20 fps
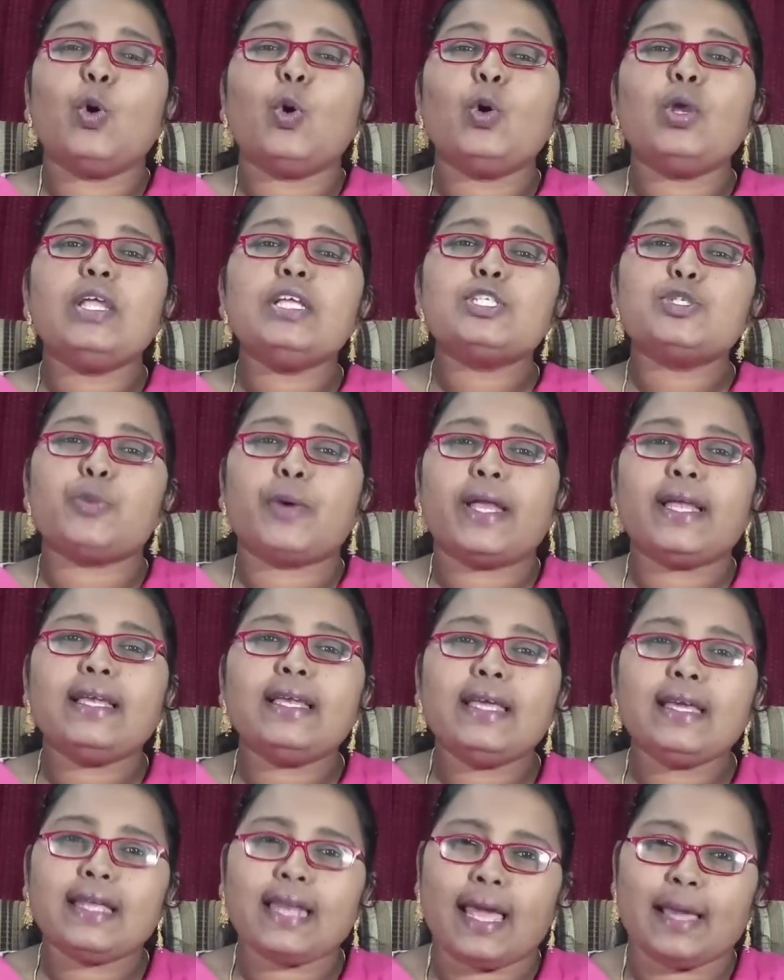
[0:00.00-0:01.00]
Only
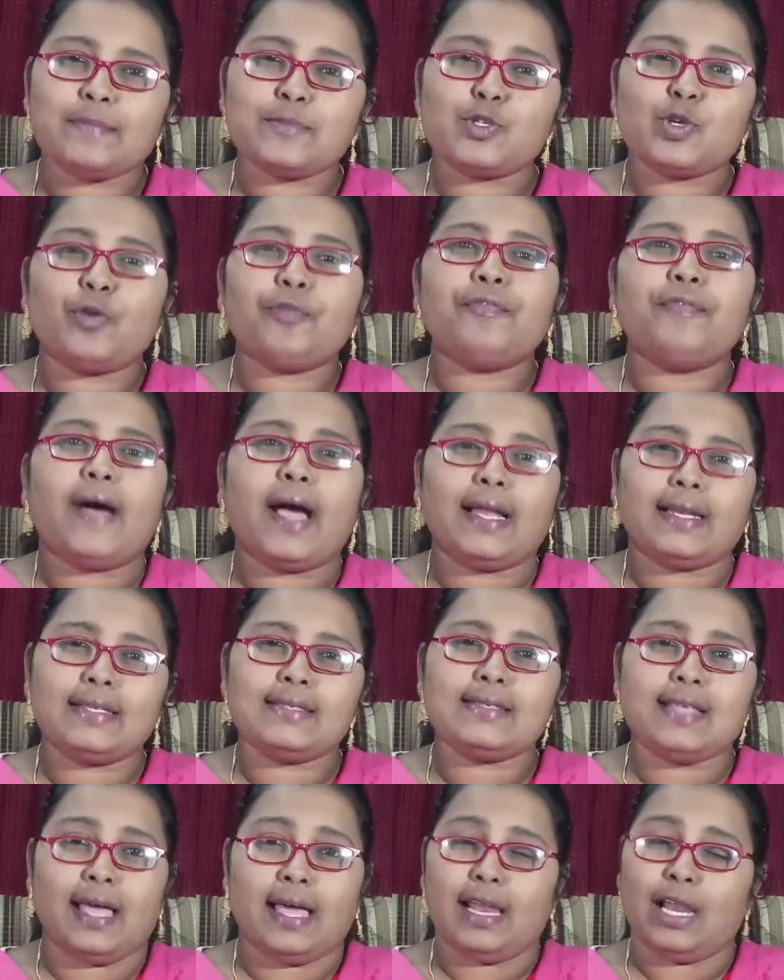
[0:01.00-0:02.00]
20 grams of fat
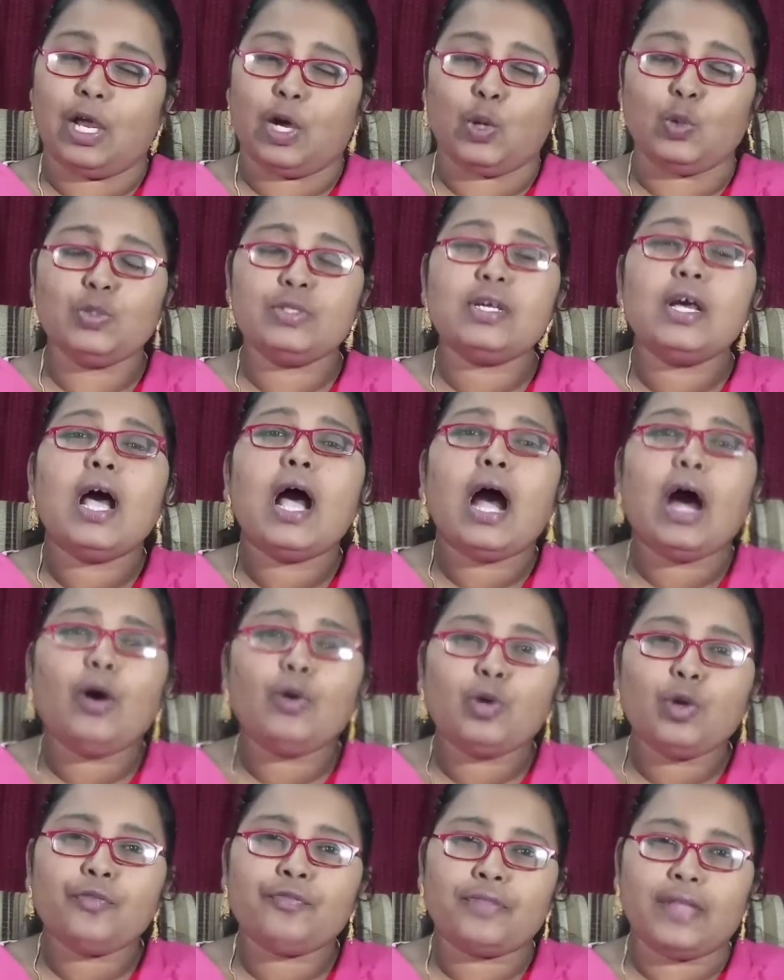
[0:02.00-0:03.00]
is allowed.
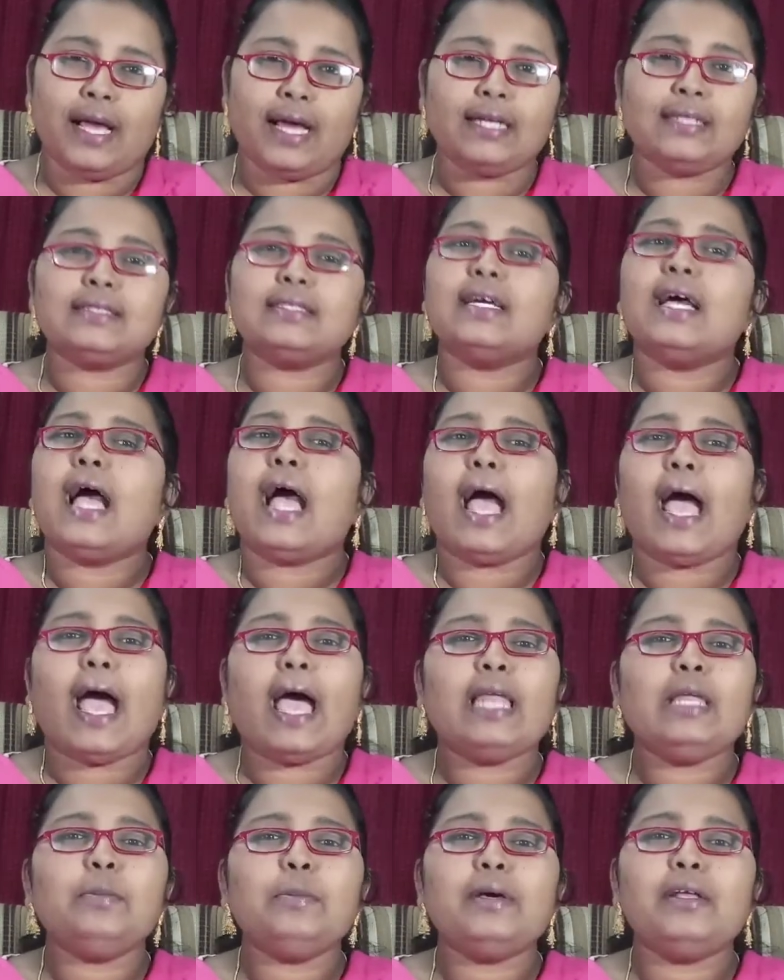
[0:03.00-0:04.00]
Out of that,
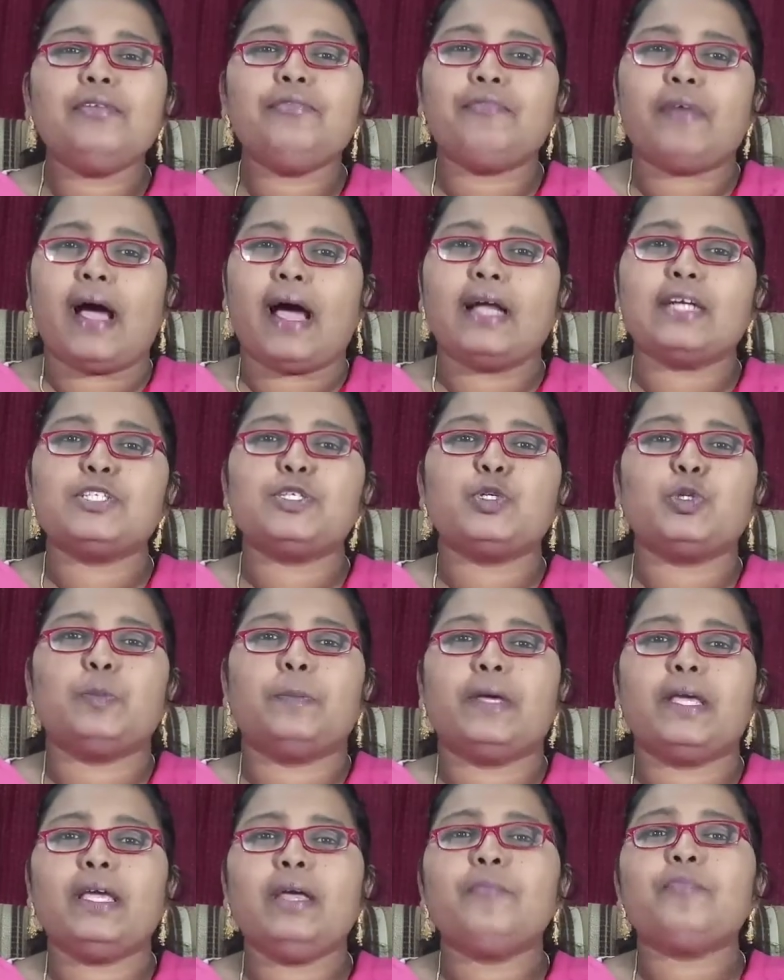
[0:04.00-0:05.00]
animal fat should
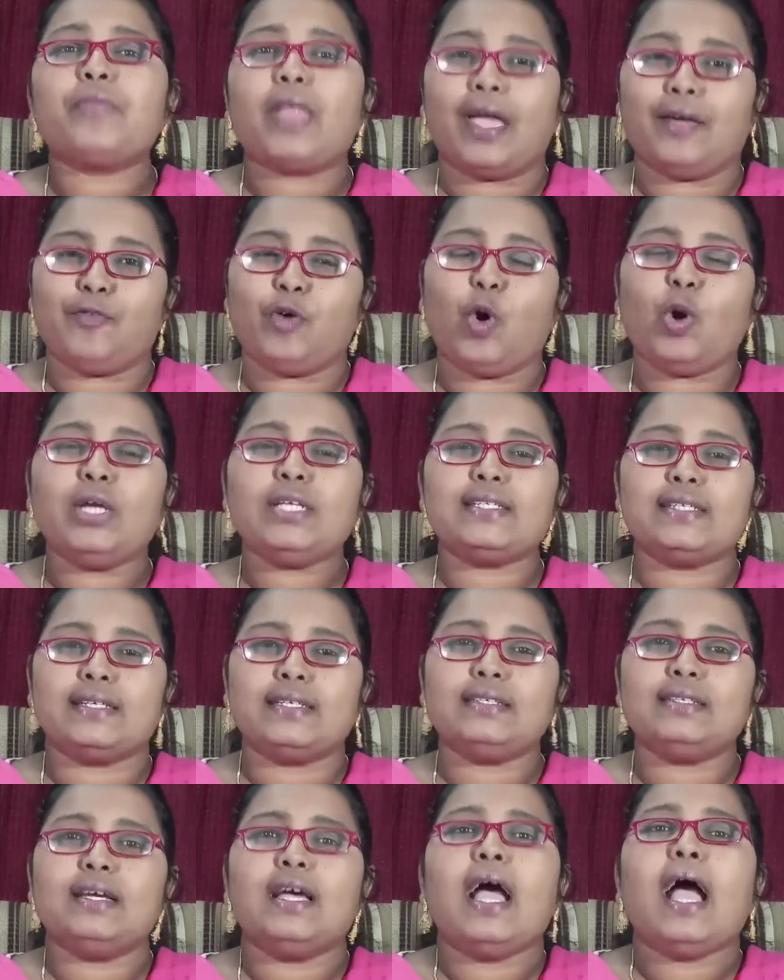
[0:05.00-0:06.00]
be
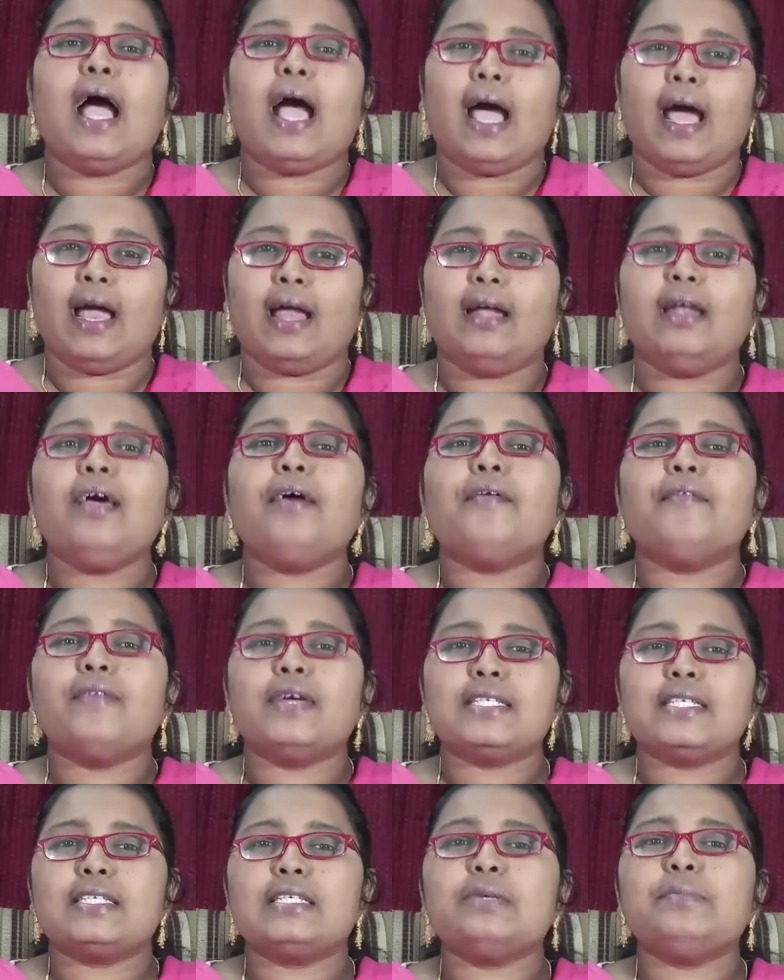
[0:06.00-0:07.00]
avoided and
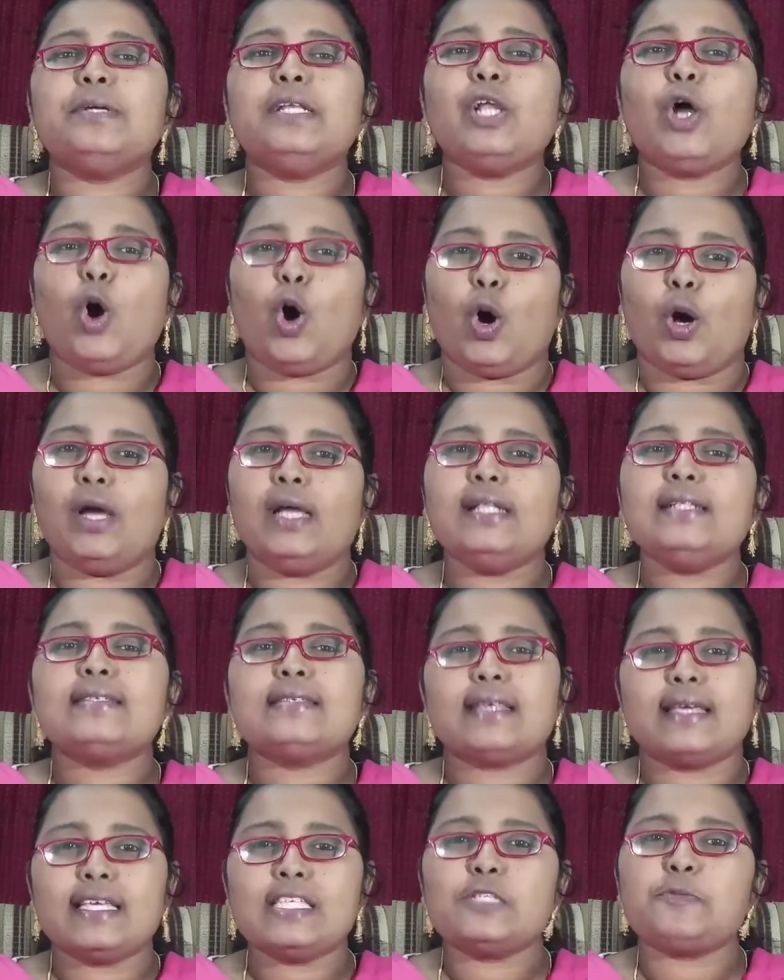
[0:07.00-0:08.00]
vegetable
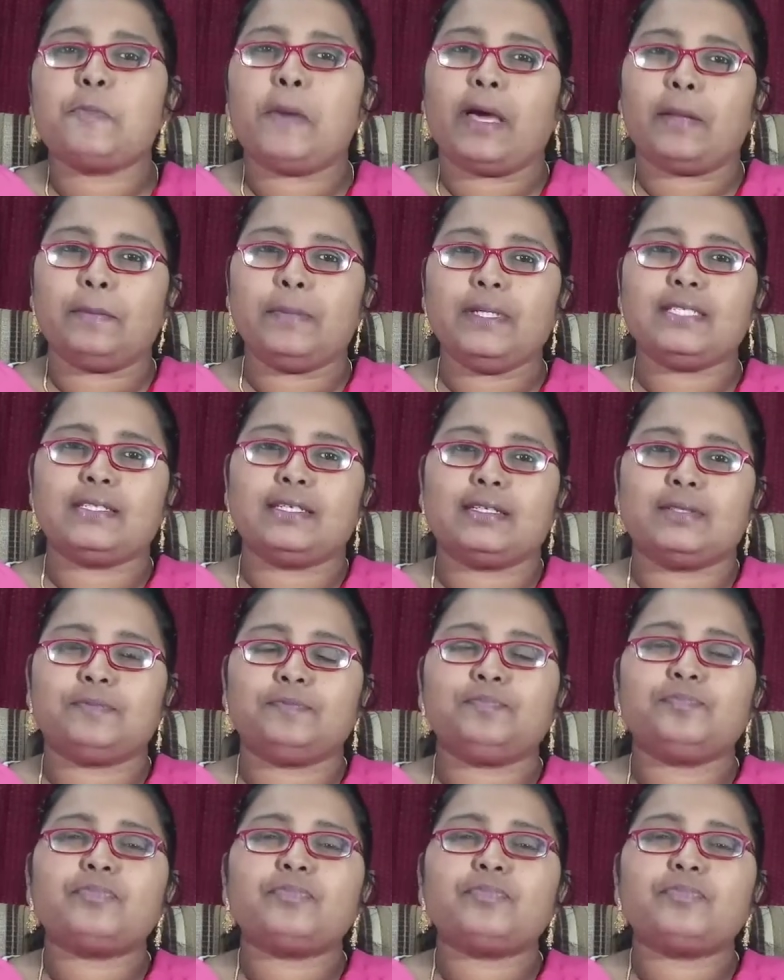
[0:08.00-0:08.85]
oils is permitted.